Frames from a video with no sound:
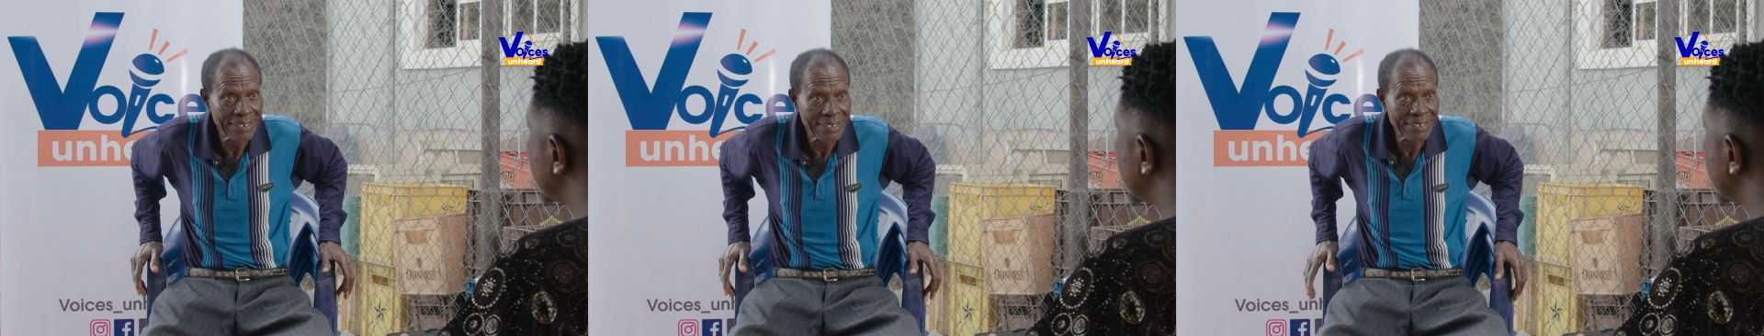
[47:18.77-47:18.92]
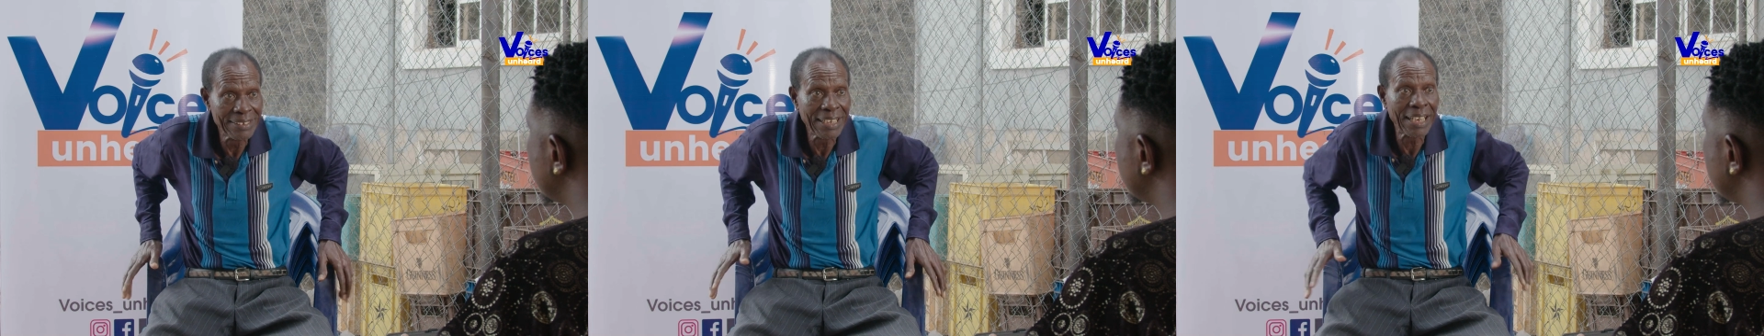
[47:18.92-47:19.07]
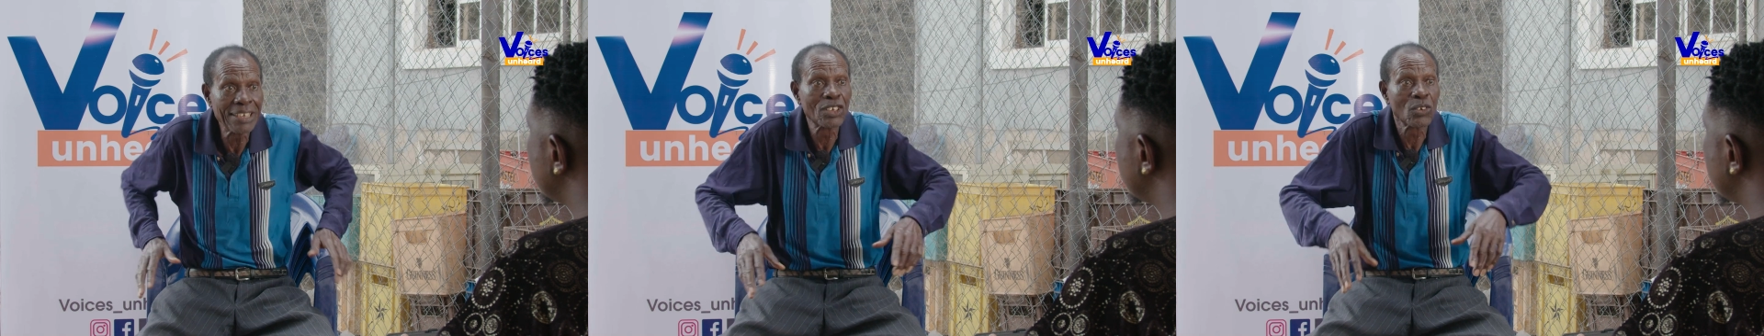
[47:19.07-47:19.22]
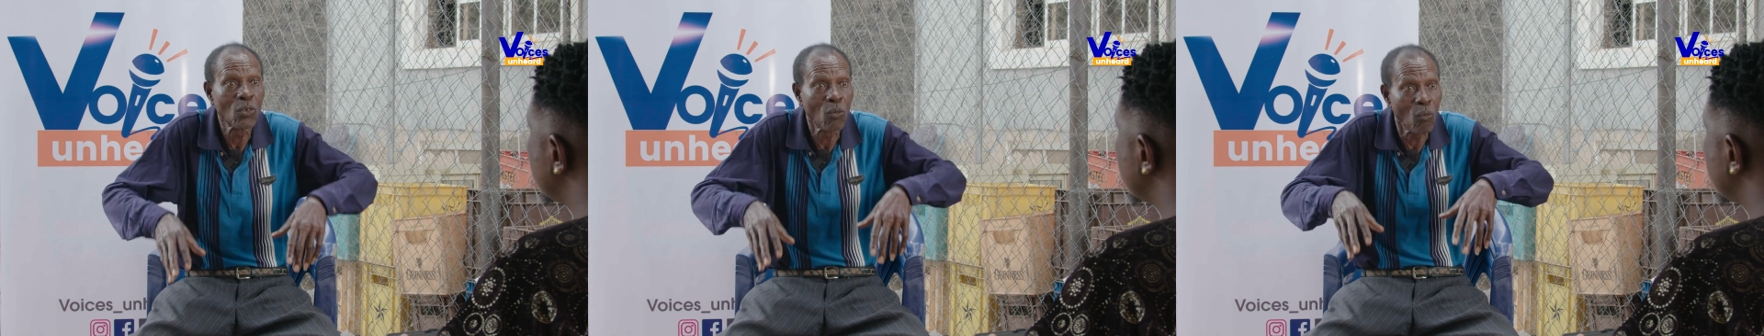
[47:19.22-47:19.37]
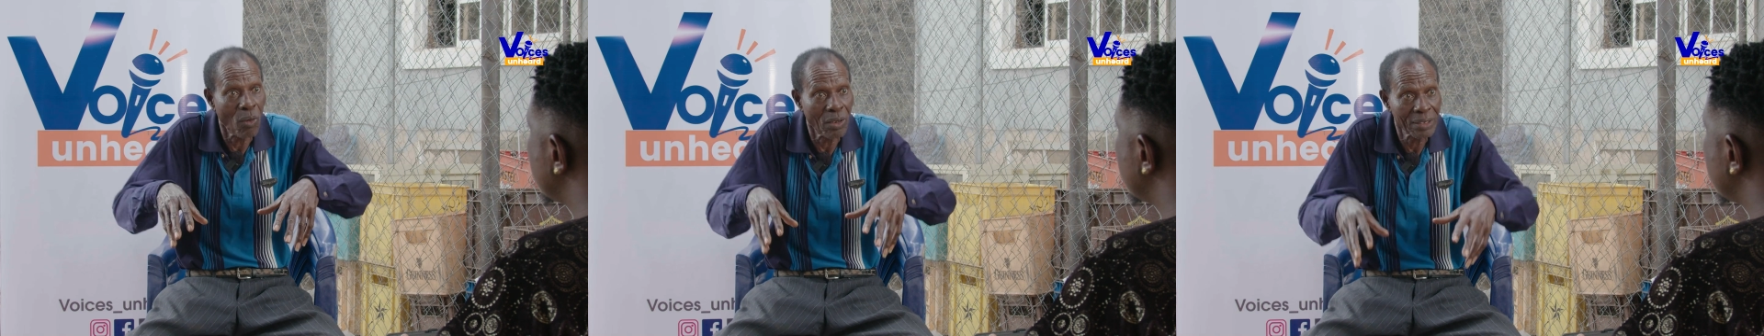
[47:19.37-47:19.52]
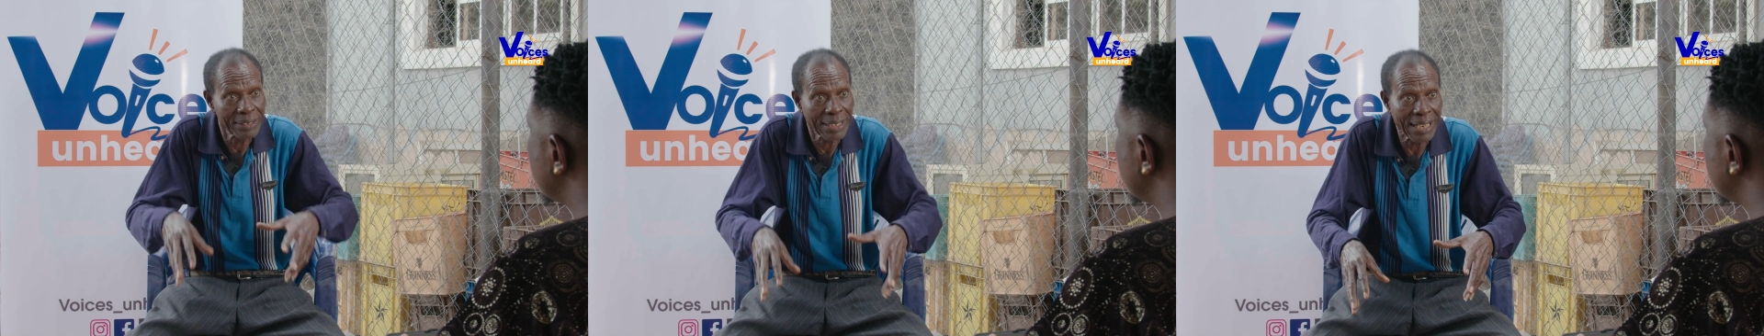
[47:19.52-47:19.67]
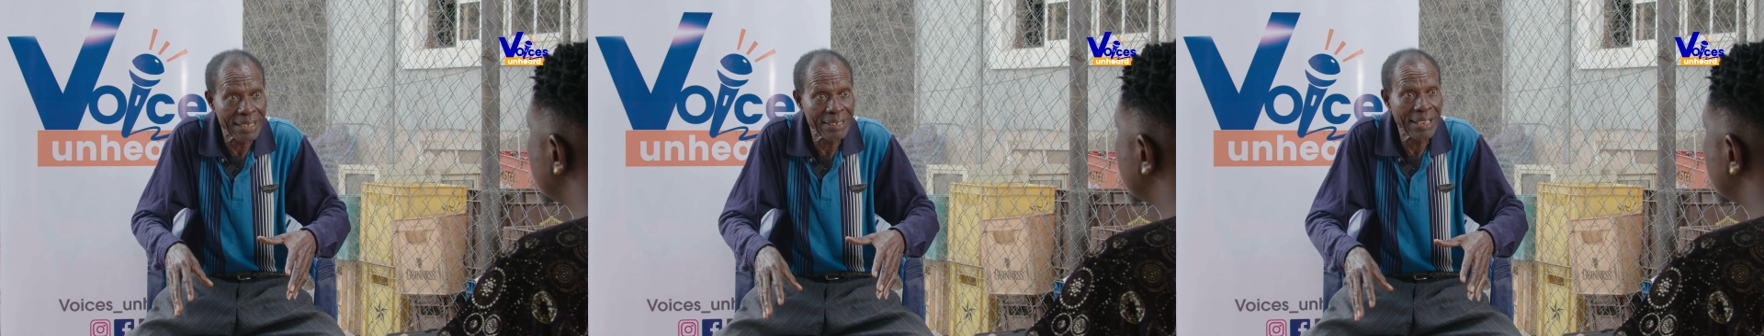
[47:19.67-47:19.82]
there's
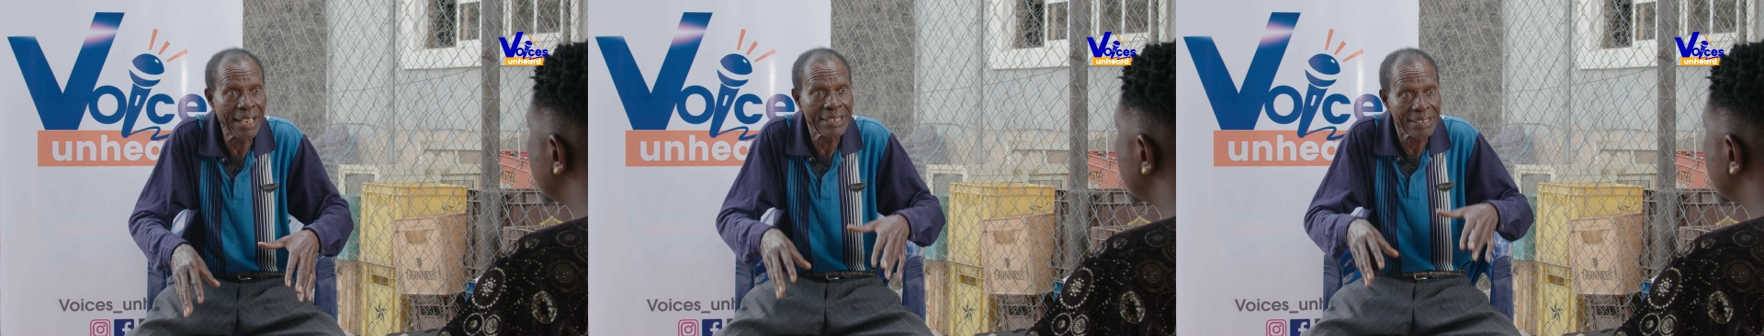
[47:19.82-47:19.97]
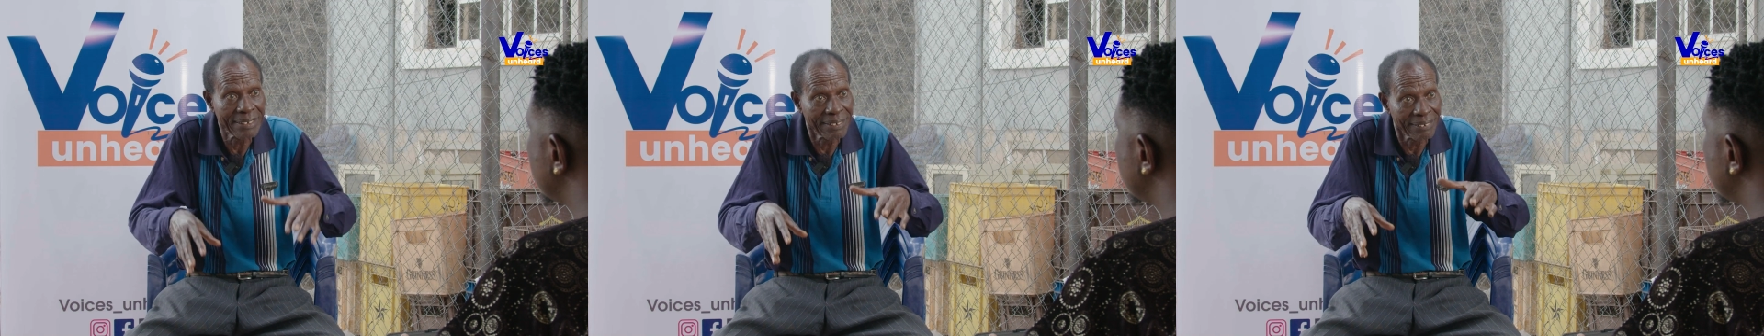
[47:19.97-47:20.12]
water, like the